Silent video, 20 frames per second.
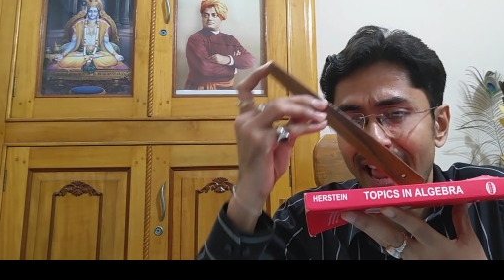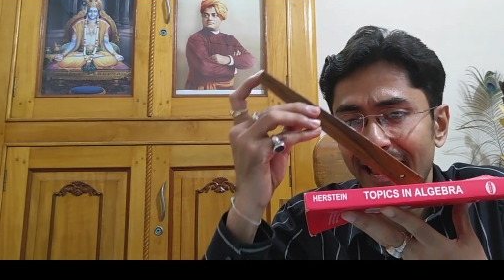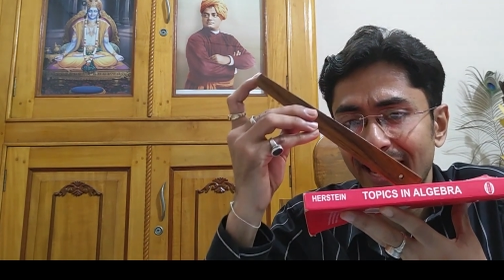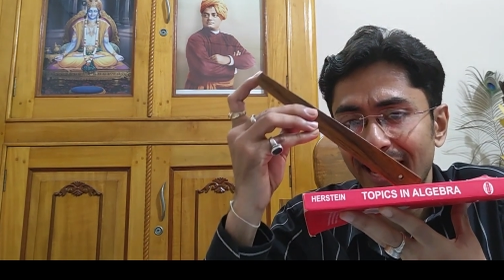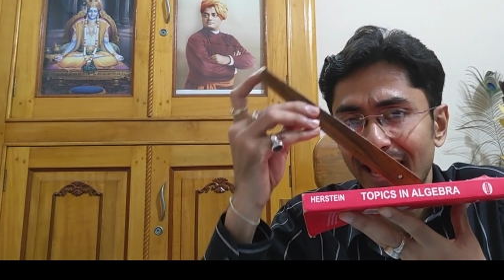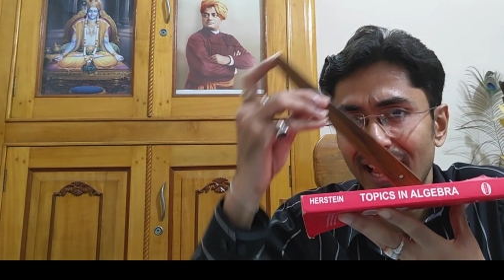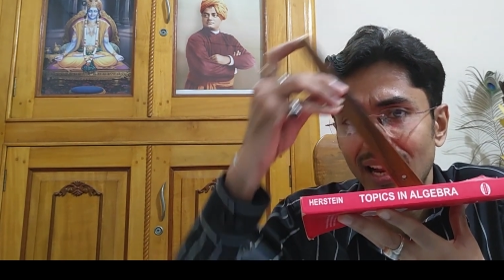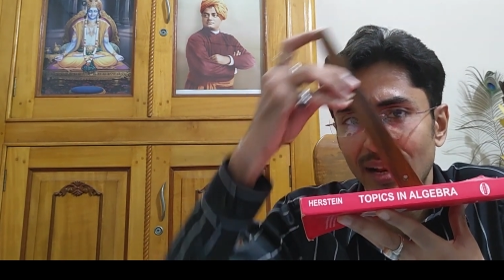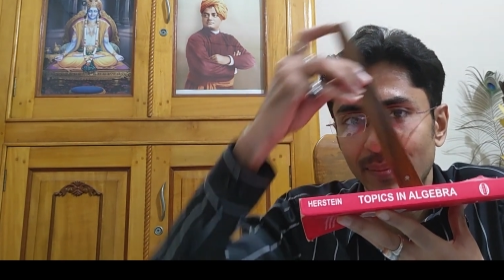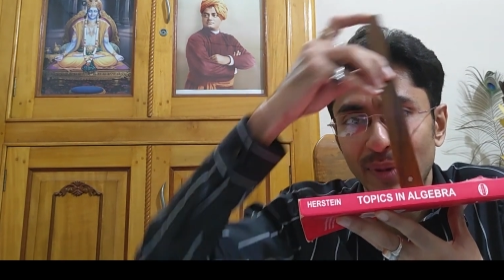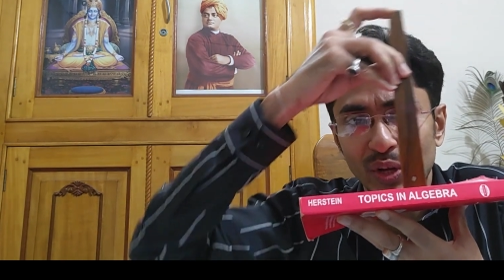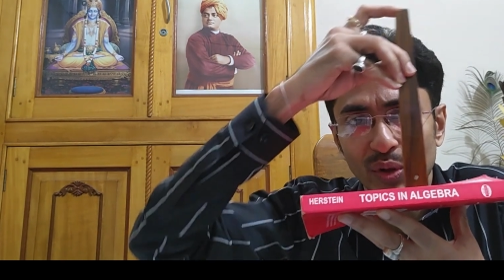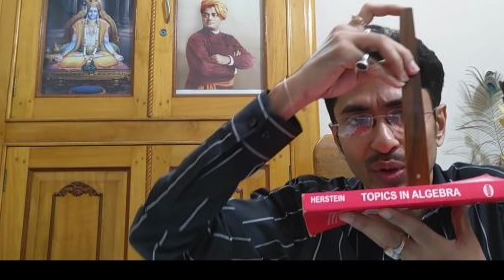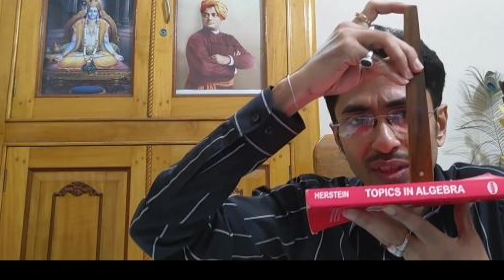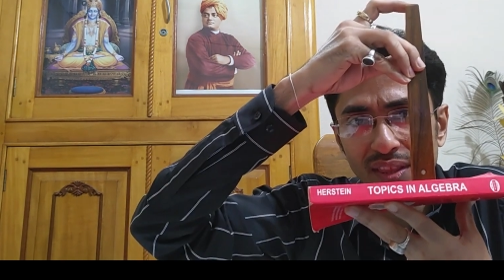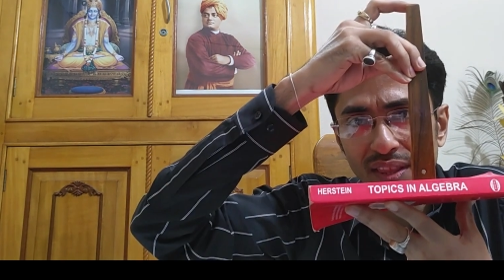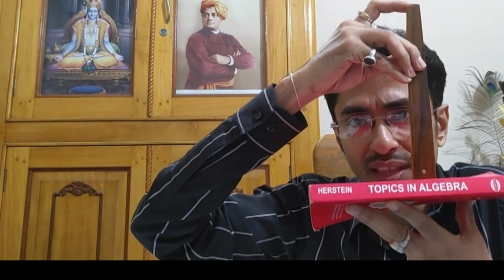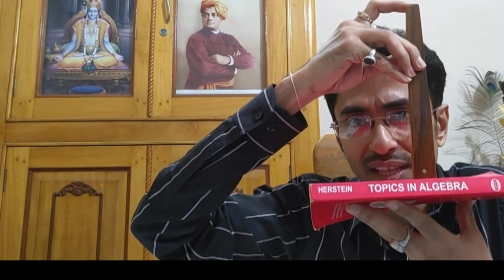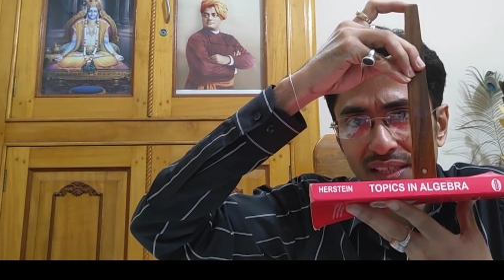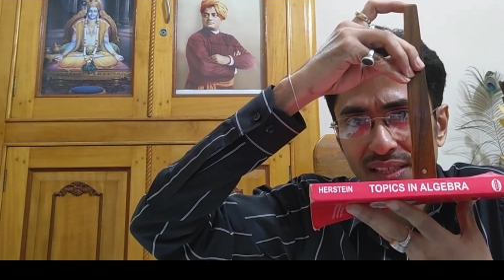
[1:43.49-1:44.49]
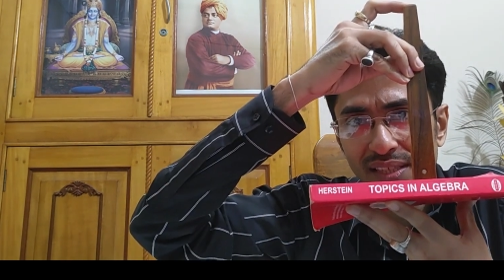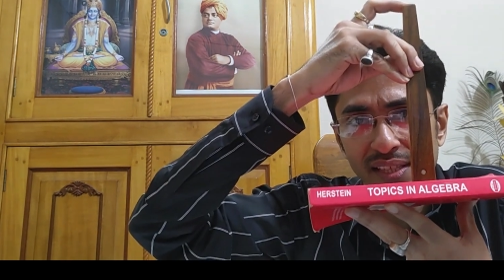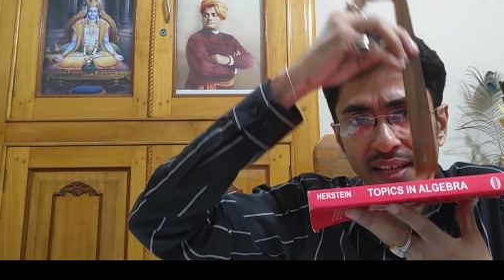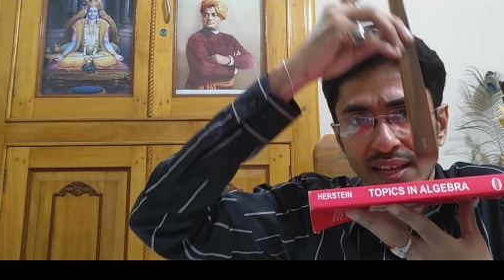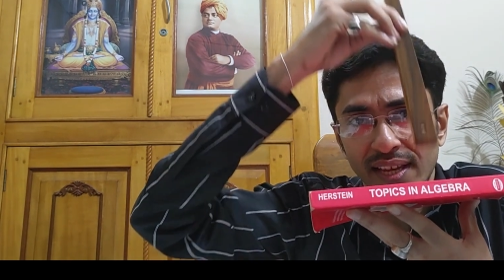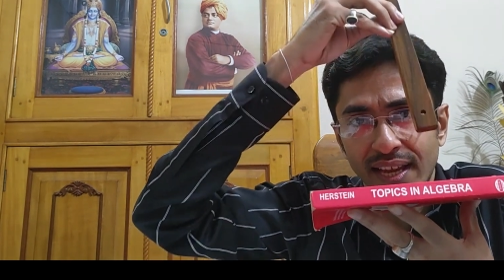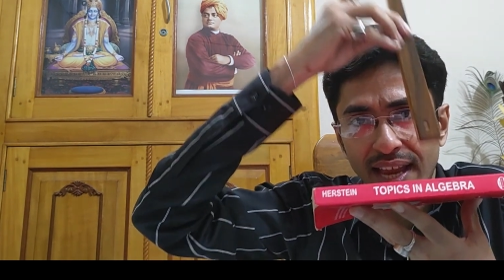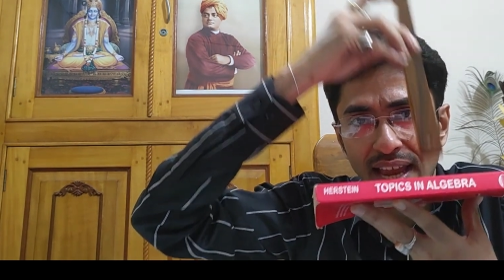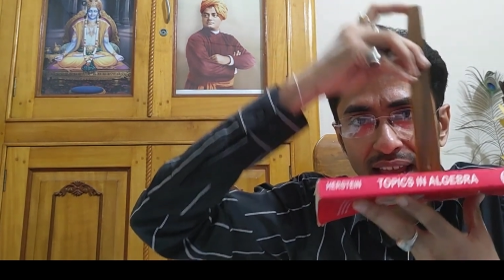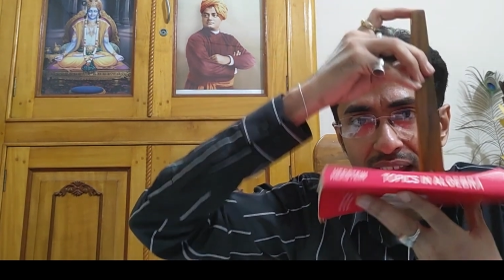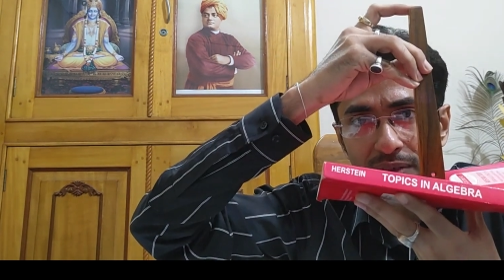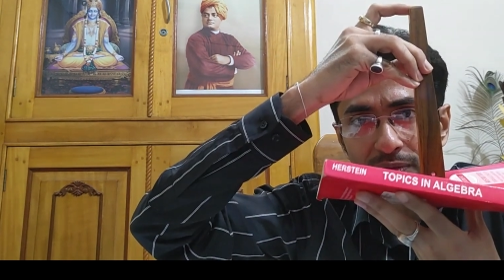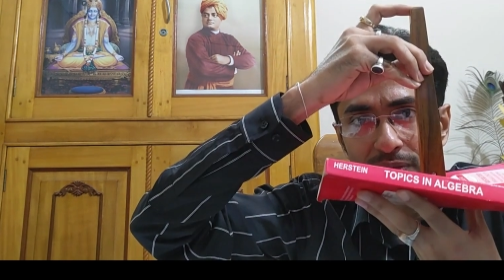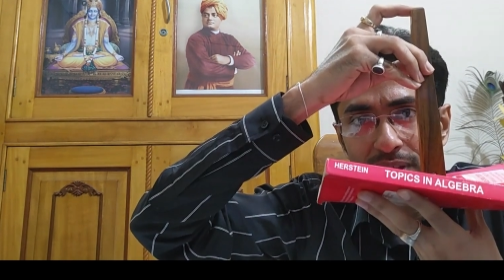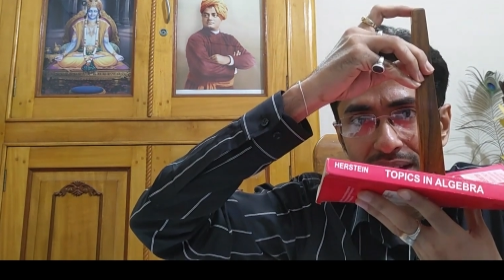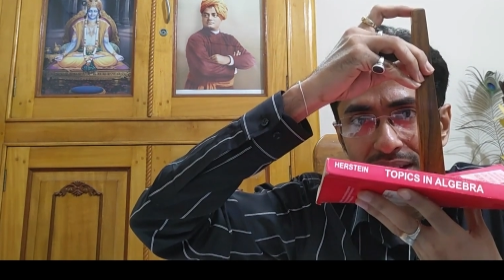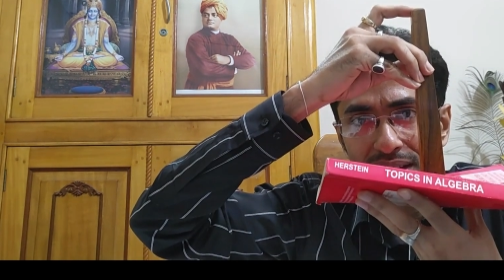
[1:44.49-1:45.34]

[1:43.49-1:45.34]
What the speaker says: angle between this n